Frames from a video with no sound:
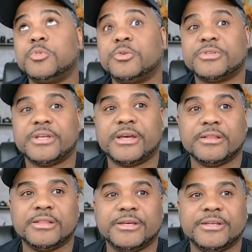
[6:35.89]
what was that,
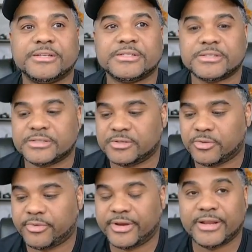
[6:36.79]
Linux
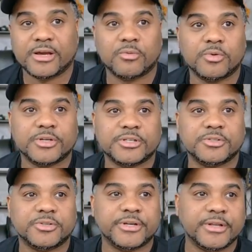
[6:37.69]

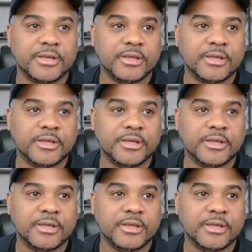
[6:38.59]
3.100.